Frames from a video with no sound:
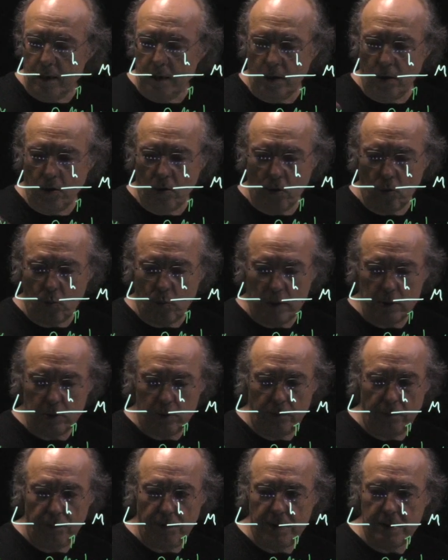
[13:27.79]
the old
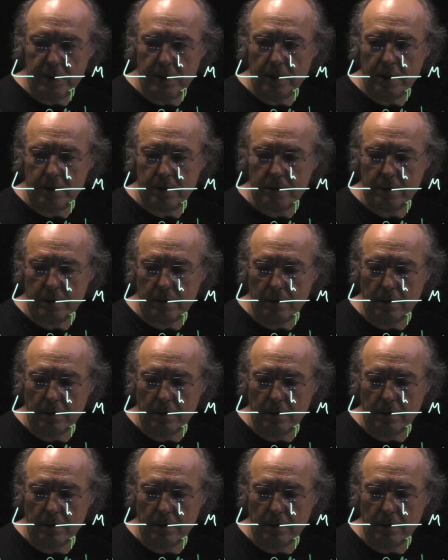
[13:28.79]
quantum physics,